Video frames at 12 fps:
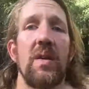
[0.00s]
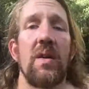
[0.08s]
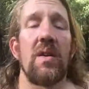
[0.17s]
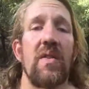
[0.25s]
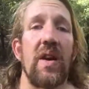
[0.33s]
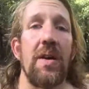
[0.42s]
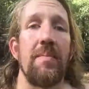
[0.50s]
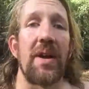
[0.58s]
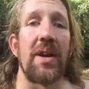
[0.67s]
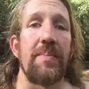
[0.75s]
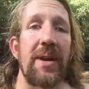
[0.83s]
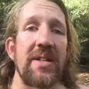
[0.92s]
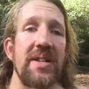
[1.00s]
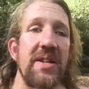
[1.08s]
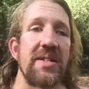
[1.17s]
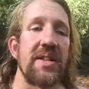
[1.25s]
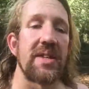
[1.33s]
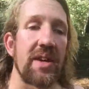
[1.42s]
Alright, made it back
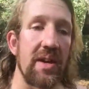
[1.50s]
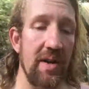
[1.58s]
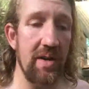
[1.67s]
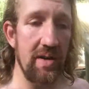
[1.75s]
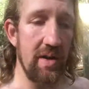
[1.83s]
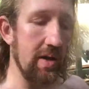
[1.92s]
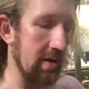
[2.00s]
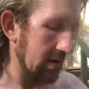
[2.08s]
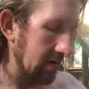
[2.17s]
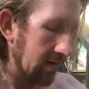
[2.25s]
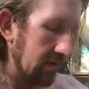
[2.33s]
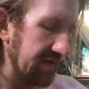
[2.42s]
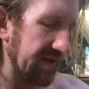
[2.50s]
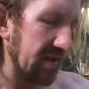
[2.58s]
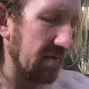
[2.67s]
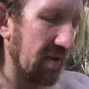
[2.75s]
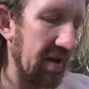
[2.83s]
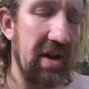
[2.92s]
down to the car. It was
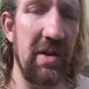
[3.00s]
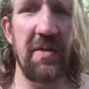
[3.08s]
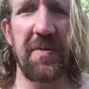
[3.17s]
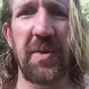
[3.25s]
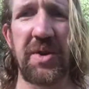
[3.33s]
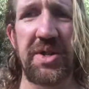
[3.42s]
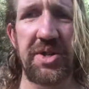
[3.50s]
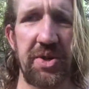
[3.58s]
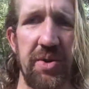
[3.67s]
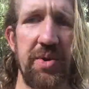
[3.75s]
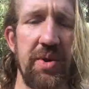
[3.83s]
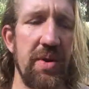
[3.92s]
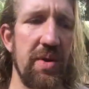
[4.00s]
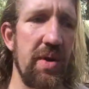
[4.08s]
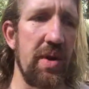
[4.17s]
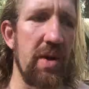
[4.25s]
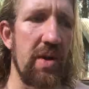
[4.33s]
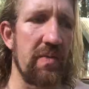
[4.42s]
like 1:42,
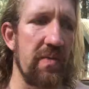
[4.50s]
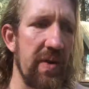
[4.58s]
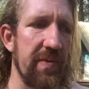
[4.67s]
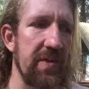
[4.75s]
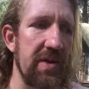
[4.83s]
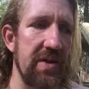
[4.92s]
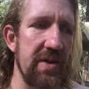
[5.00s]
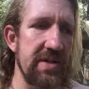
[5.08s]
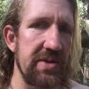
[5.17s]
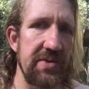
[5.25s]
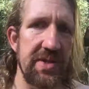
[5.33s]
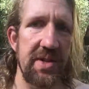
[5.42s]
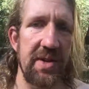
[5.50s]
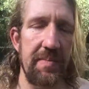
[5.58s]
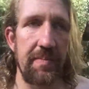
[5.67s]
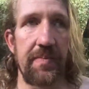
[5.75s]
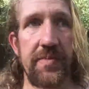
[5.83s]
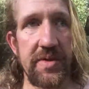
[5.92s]
roughly. So it was like
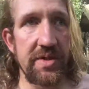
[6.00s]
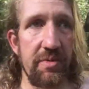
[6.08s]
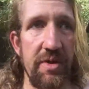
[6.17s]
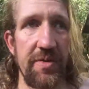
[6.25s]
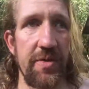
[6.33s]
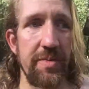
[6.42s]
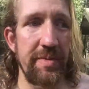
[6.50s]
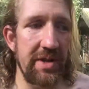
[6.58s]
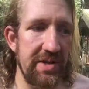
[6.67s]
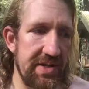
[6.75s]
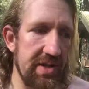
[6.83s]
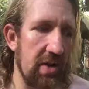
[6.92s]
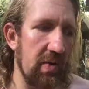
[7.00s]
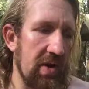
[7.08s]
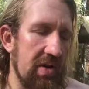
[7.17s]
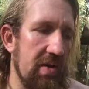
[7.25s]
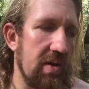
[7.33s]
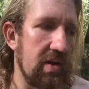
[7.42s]
24 minutes
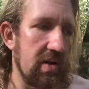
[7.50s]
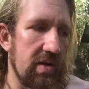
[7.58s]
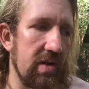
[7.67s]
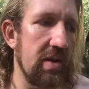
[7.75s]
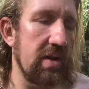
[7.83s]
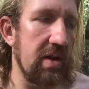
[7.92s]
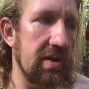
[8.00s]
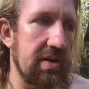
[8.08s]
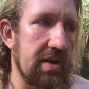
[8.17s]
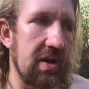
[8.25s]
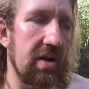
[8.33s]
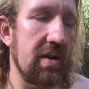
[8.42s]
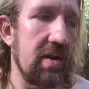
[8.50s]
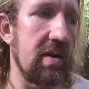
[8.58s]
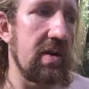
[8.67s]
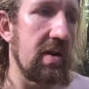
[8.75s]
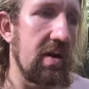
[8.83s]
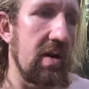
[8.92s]
slower than the other day.
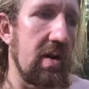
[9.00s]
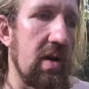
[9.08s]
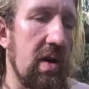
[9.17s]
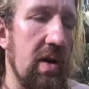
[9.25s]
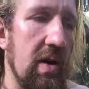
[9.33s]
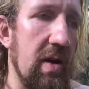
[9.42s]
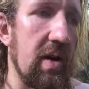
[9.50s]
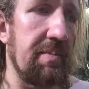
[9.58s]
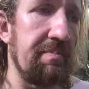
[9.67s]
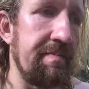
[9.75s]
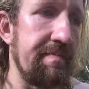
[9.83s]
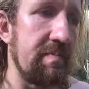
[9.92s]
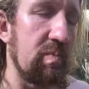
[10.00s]
I've